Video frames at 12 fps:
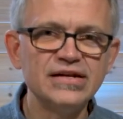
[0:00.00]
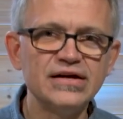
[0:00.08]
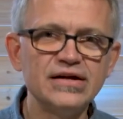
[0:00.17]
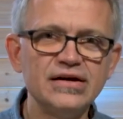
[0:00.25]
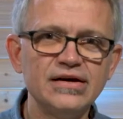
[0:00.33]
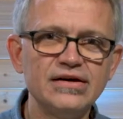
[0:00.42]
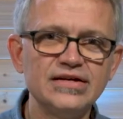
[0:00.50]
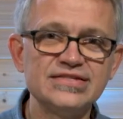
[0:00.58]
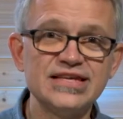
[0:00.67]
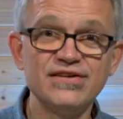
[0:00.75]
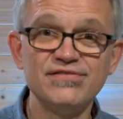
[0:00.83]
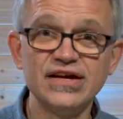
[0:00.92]
a
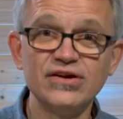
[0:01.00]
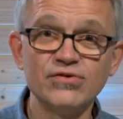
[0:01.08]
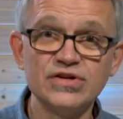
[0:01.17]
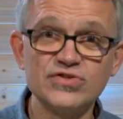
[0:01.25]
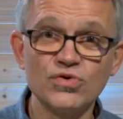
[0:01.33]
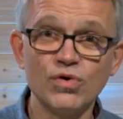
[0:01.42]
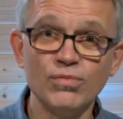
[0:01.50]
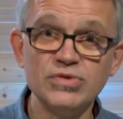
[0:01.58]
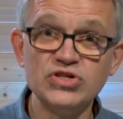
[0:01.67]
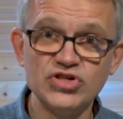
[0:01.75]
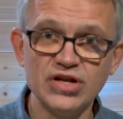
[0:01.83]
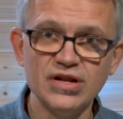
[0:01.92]
sin of ignorance or
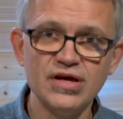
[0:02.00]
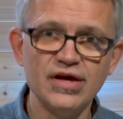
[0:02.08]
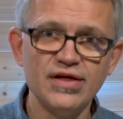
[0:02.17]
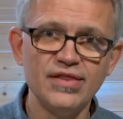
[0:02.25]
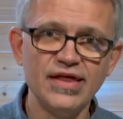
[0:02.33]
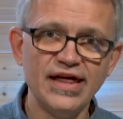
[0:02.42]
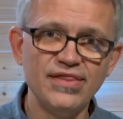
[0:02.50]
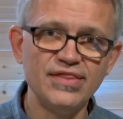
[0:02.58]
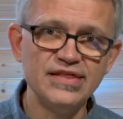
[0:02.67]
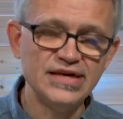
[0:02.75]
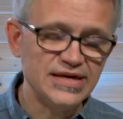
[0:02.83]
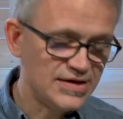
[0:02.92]
omission that
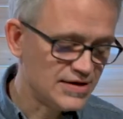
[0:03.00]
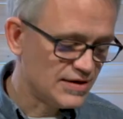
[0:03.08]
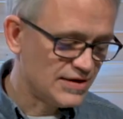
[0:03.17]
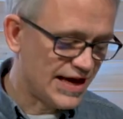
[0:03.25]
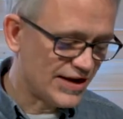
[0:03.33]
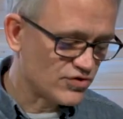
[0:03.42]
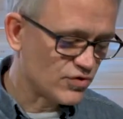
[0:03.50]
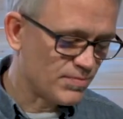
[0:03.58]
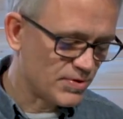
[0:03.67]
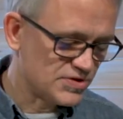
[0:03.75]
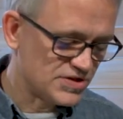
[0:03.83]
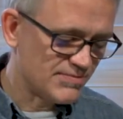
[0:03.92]
the natural
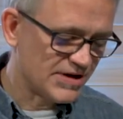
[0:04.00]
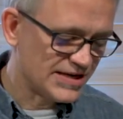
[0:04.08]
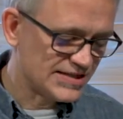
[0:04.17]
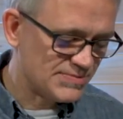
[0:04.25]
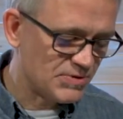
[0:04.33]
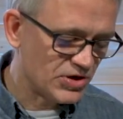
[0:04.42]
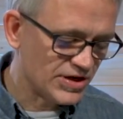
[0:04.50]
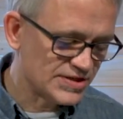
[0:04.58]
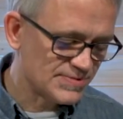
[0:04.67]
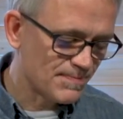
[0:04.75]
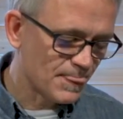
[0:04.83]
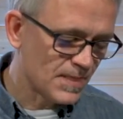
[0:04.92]
person might experience.